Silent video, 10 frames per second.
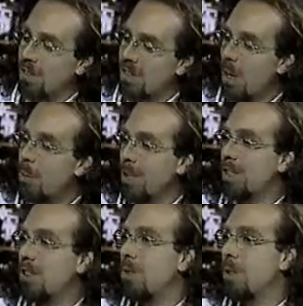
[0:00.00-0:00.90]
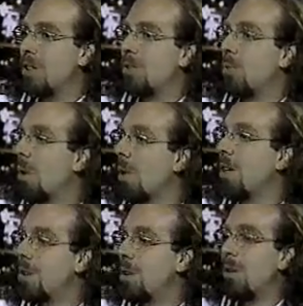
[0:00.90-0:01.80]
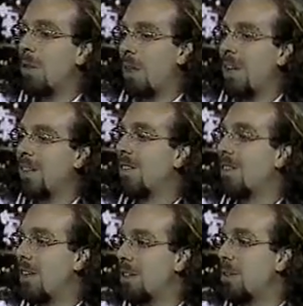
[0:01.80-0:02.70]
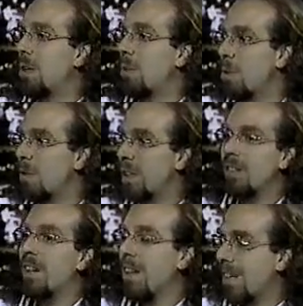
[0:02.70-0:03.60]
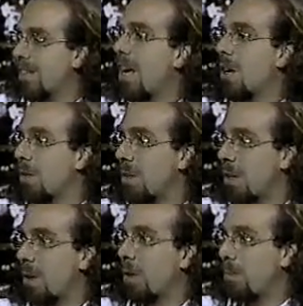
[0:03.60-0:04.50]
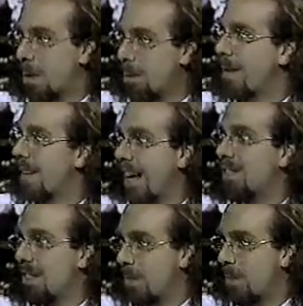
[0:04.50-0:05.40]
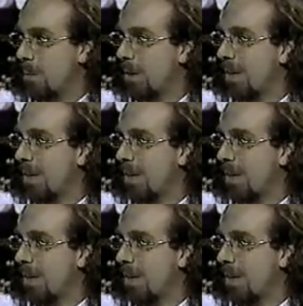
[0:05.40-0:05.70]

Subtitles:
a separate issue, which is, will they do the things they do in the movies, like take over the Earth and be a bit nasty to people?